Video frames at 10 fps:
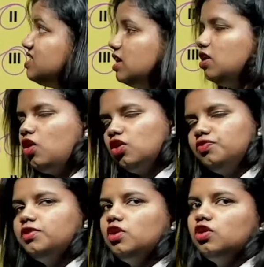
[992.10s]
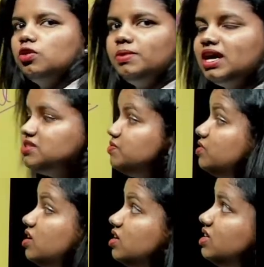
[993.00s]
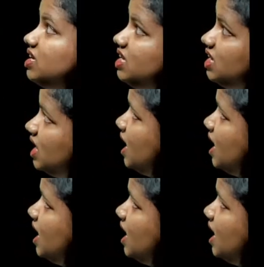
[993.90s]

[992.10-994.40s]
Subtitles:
see a lot of chloroplasts where the